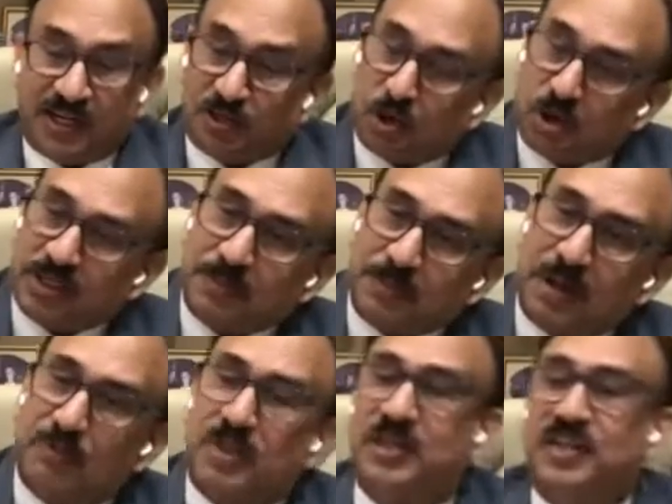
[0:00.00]
I talked
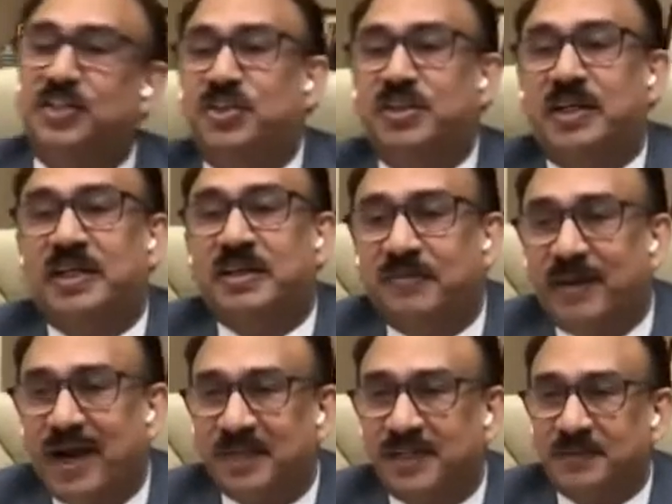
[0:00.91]
about the digital
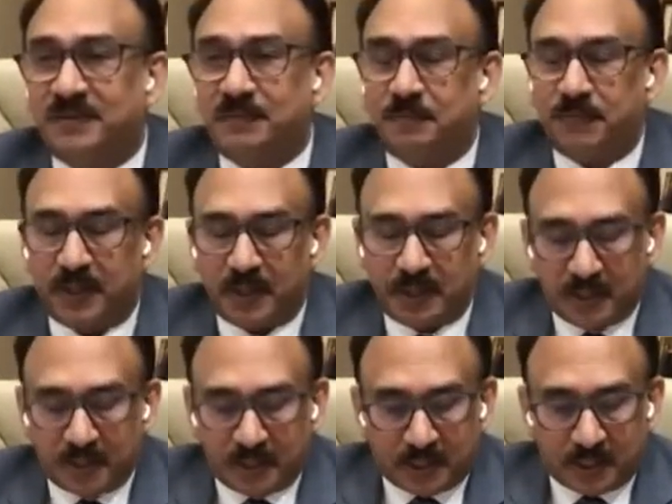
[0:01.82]
divide.
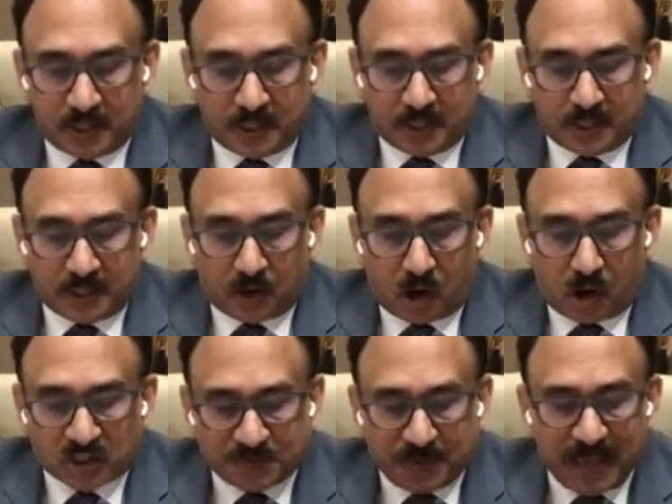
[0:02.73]

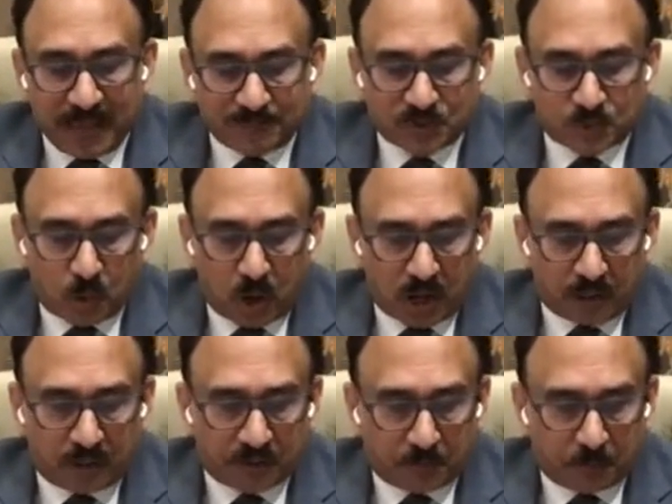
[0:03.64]
Oxfam's
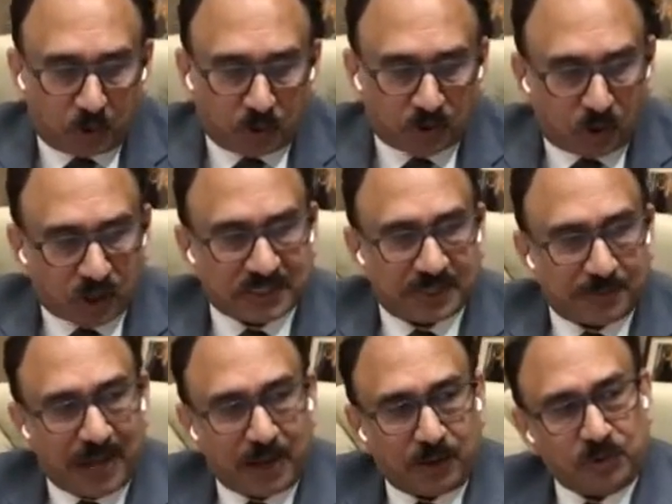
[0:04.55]
one report talks
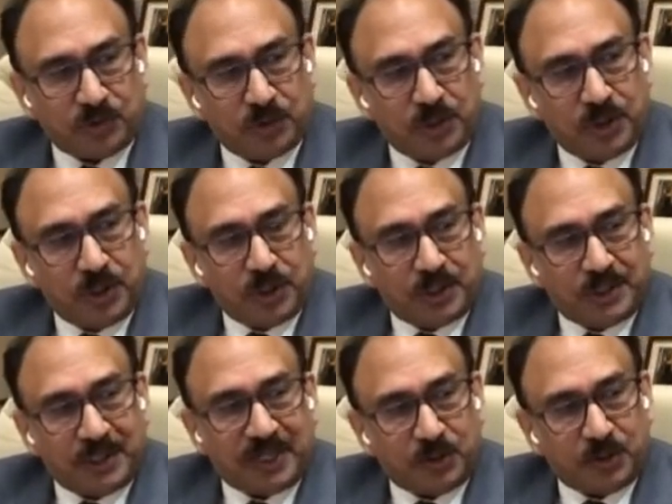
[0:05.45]
about
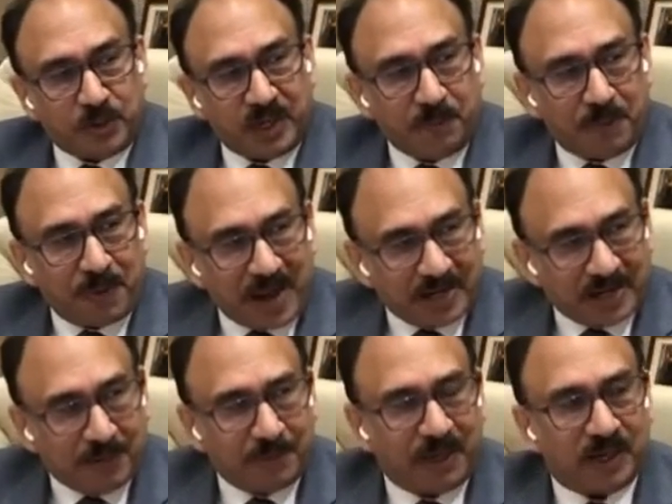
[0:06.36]
that during
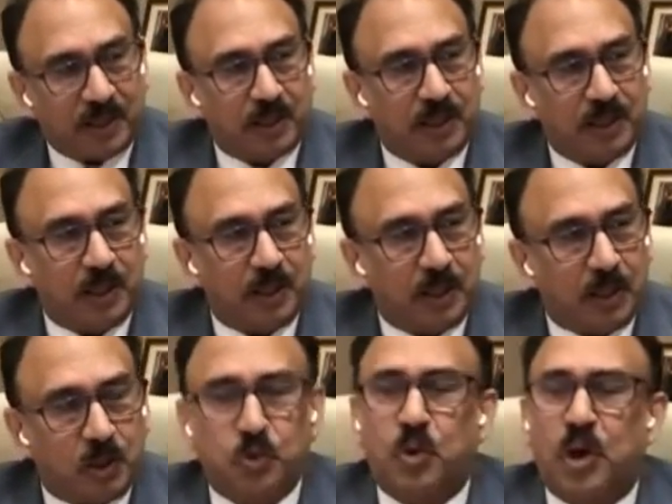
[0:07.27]
pandemic,
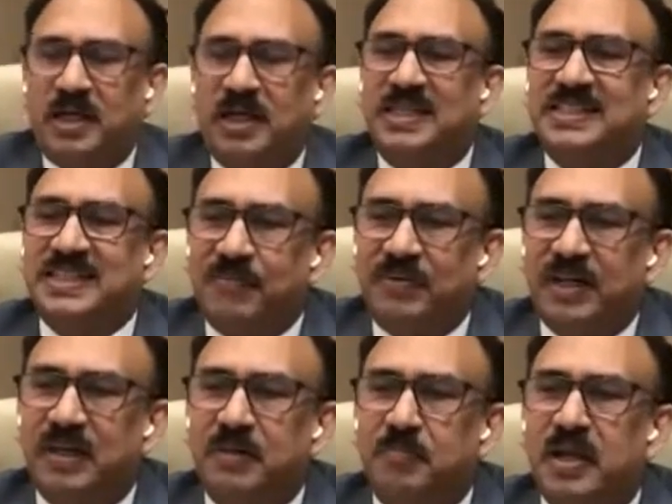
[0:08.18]

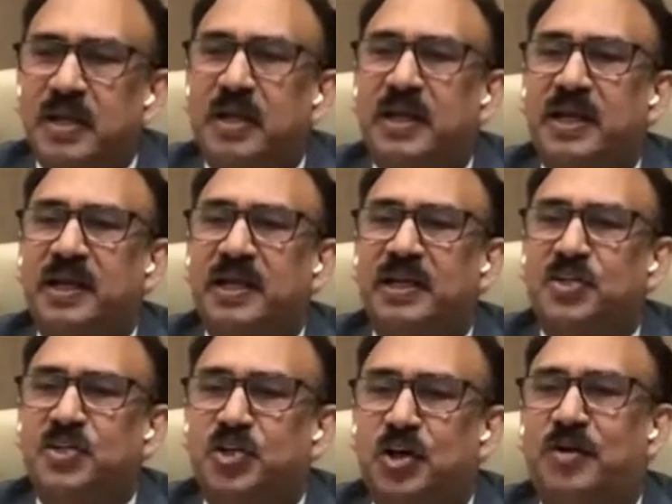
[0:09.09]
270 million
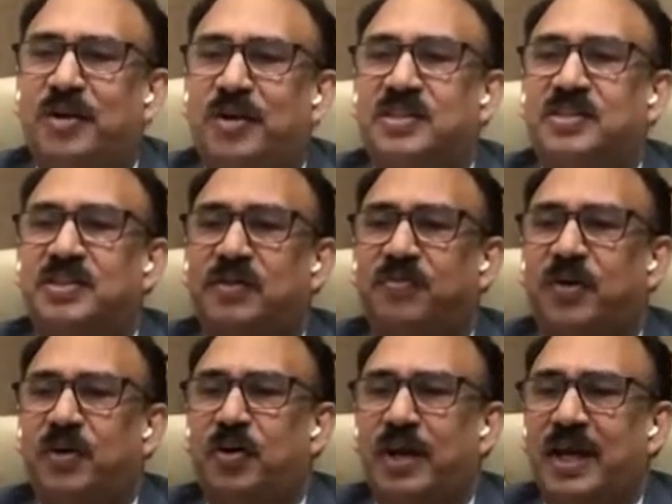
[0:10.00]
Indian children
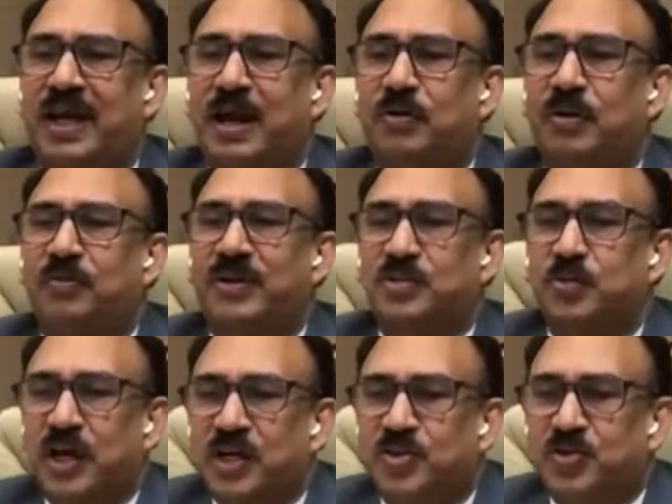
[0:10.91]
suffered on account of
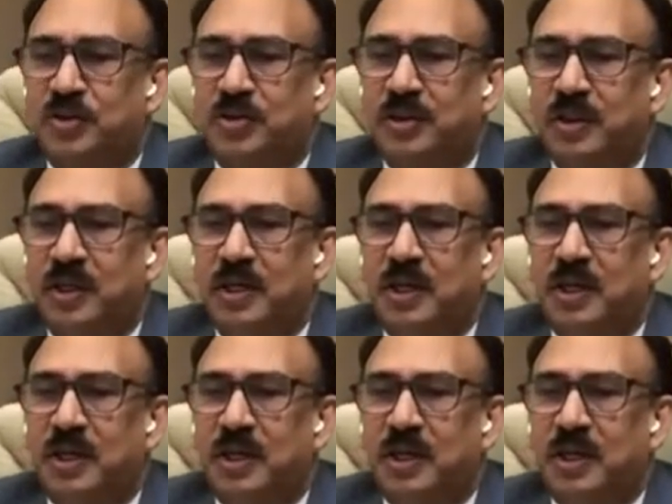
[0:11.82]
education